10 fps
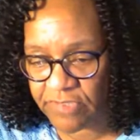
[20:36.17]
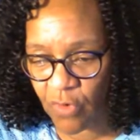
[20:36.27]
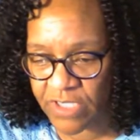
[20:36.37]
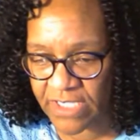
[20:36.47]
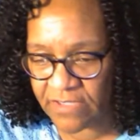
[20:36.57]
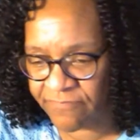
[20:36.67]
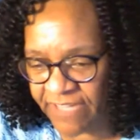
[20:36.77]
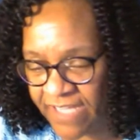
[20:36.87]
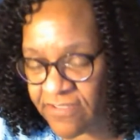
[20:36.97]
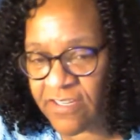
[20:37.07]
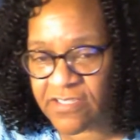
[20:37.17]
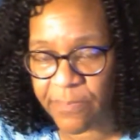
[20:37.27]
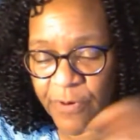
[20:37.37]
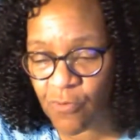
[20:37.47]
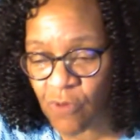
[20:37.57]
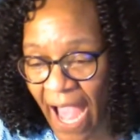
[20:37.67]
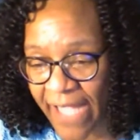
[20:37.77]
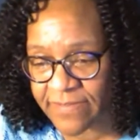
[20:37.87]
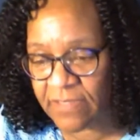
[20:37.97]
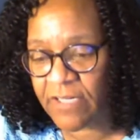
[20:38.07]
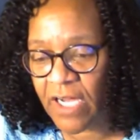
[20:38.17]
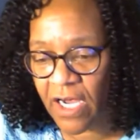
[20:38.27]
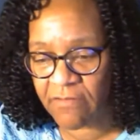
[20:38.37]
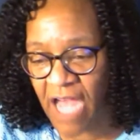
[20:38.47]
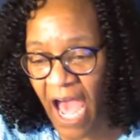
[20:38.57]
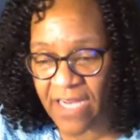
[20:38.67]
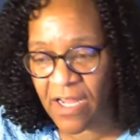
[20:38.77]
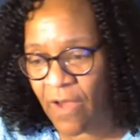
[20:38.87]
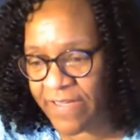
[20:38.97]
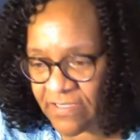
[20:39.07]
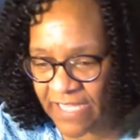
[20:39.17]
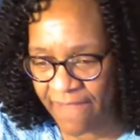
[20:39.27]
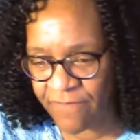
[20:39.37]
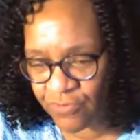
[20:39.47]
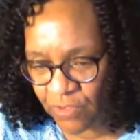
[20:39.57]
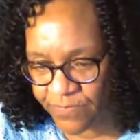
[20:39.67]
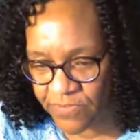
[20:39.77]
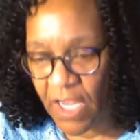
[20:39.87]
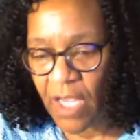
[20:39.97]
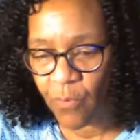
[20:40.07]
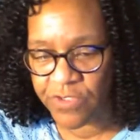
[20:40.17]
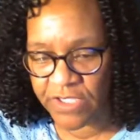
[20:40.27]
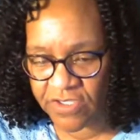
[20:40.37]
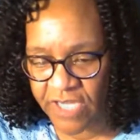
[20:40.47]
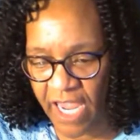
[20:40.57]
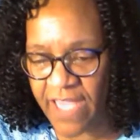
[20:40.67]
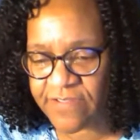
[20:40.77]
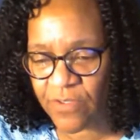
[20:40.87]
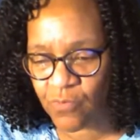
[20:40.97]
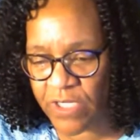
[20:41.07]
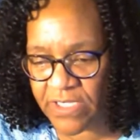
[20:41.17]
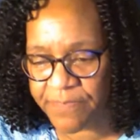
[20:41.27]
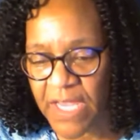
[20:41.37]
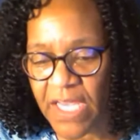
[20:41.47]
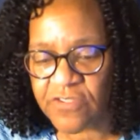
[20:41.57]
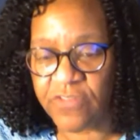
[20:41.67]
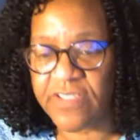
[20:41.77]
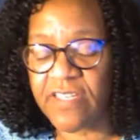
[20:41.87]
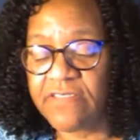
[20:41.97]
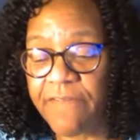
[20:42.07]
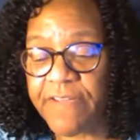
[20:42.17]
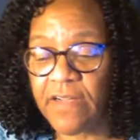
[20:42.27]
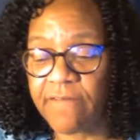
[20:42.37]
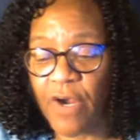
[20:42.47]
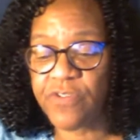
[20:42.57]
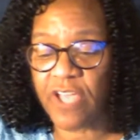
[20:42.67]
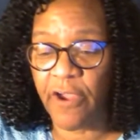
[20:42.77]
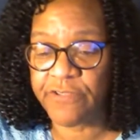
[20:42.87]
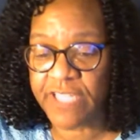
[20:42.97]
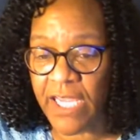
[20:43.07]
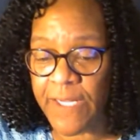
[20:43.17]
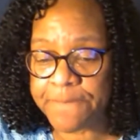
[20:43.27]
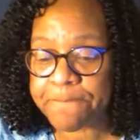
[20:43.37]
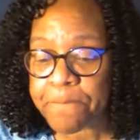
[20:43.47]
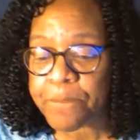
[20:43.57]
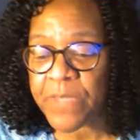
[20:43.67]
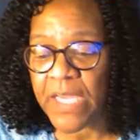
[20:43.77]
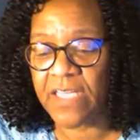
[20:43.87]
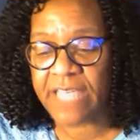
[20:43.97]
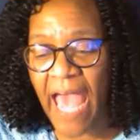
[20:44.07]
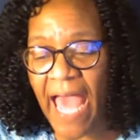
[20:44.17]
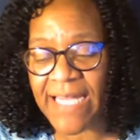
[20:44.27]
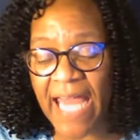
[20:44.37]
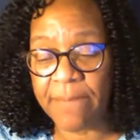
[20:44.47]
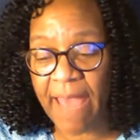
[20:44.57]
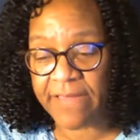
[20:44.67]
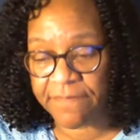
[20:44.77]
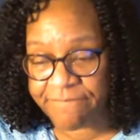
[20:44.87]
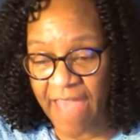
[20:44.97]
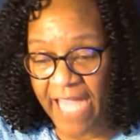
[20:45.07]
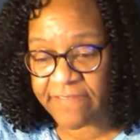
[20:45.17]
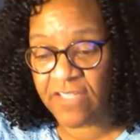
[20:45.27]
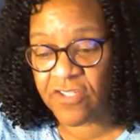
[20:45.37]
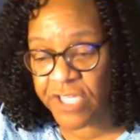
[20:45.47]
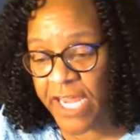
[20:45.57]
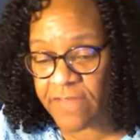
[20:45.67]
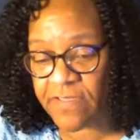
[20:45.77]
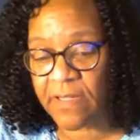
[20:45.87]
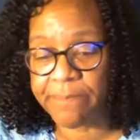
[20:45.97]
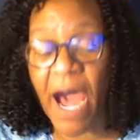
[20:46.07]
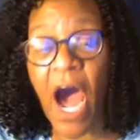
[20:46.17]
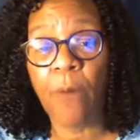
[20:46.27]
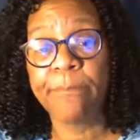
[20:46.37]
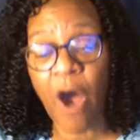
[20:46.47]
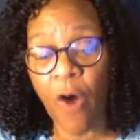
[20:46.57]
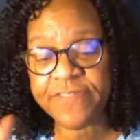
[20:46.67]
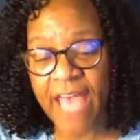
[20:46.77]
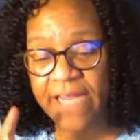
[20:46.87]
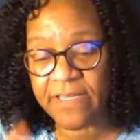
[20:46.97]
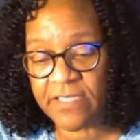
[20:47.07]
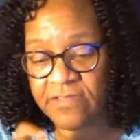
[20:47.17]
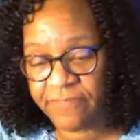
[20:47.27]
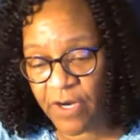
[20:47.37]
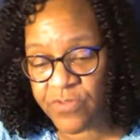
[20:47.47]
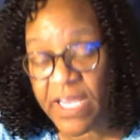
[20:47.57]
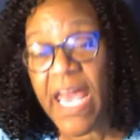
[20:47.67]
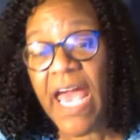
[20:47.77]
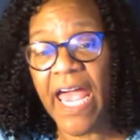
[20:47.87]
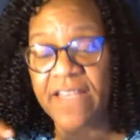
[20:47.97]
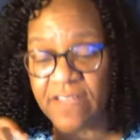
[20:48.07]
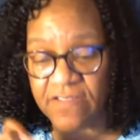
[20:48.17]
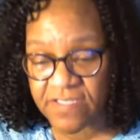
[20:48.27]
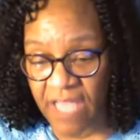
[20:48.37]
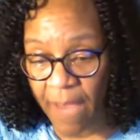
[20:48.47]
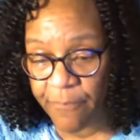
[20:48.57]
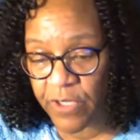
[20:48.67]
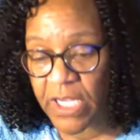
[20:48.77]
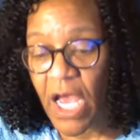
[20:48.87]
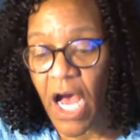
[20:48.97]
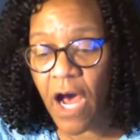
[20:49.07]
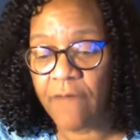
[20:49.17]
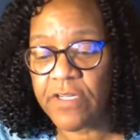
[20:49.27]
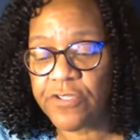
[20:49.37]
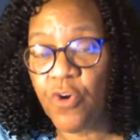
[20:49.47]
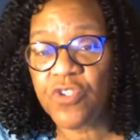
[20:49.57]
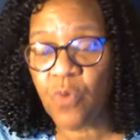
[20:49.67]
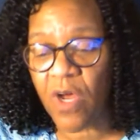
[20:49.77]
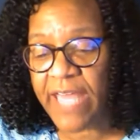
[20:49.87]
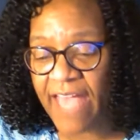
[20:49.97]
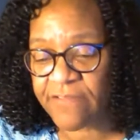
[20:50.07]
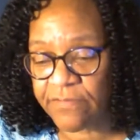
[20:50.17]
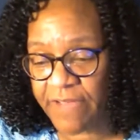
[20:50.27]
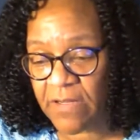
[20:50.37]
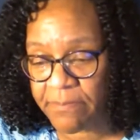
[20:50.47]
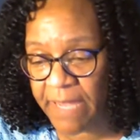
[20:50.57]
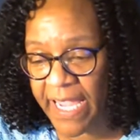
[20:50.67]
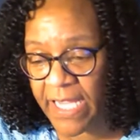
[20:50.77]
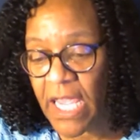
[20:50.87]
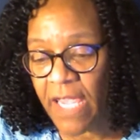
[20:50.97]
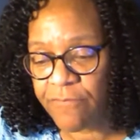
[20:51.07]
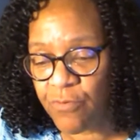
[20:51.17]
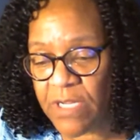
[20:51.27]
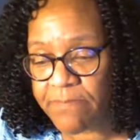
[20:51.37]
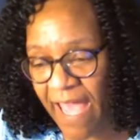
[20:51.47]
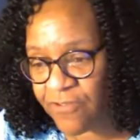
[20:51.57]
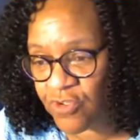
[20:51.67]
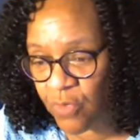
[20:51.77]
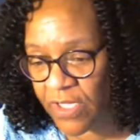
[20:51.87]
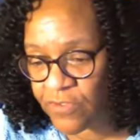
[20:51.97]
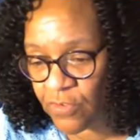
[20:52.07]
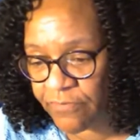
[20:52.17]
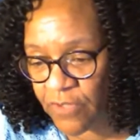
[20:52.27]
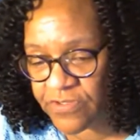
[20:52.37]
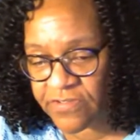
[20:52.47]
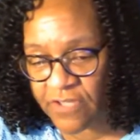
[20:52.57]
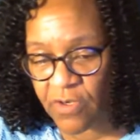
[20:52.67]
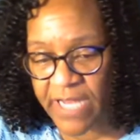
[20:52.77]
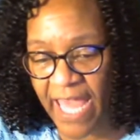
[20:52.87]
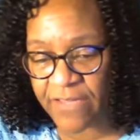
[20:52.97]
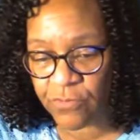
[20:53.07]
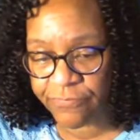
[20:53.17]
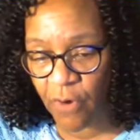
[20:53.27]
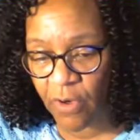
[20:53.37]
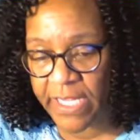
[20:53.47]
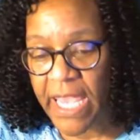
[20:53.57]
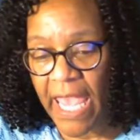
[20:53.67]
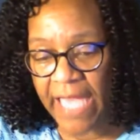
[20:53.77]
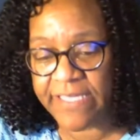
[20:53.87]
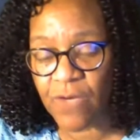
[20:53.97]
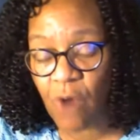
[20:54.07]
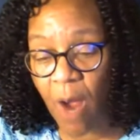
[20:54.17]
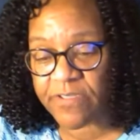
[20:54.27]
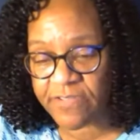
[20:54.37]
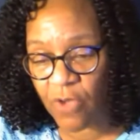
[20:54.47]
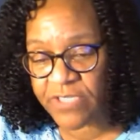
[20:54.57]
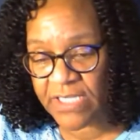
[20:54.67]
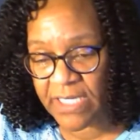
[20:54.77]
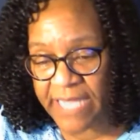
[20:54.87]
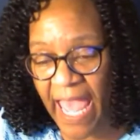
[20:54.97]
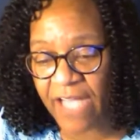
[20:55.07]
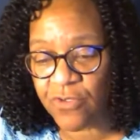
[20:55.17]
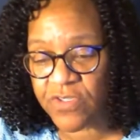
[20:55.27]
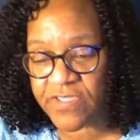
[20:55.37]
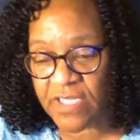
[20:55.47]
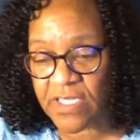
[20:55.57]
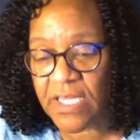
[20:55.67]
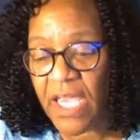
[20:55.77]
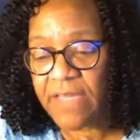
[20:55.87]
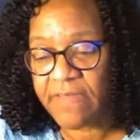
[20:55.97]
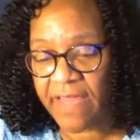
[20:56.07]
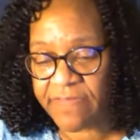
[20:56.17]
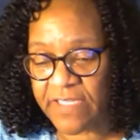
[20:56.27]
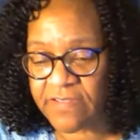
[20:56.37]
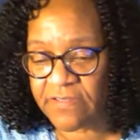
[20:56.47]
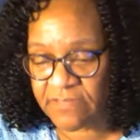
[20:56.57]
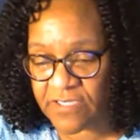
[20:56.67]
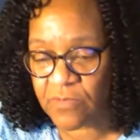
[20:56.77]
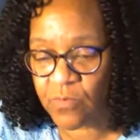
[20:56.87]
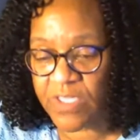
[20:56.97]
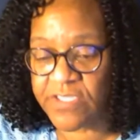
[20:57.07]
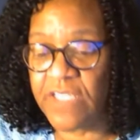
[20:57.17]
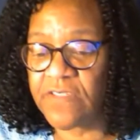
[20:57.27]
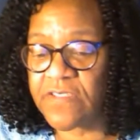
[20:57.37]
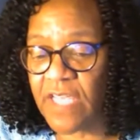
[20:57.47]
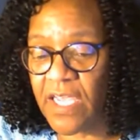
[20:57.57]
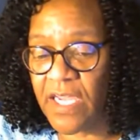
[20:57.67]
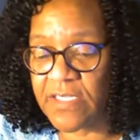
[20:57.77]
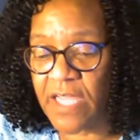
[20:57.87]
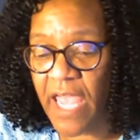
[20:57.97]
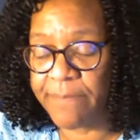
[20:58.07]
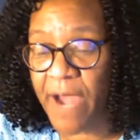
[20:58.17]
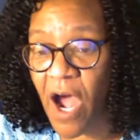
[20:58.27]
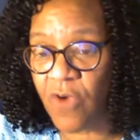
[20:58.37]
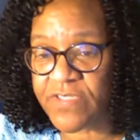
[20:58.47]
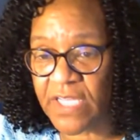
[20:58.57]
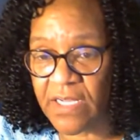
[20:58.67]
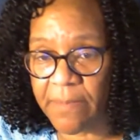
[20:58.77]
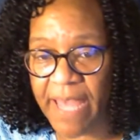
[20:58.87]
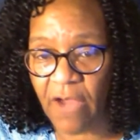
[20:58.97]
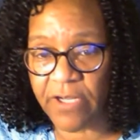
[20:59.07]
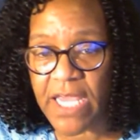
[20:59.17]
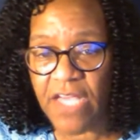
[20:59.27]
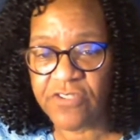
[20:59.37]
So get vengeance is the prerogative of God alone. I just gave you the scriptures when you get a chance to read it. So the significance of verse 18 is highlighted by the fact that Jesus and Paul both cited this verse as a summary of the duties one has to fellow man. You read Matthew 22 verses 39 to 40 and then Romans 13 and 9, you'll see that this this is what Jesus said and Paul said about it.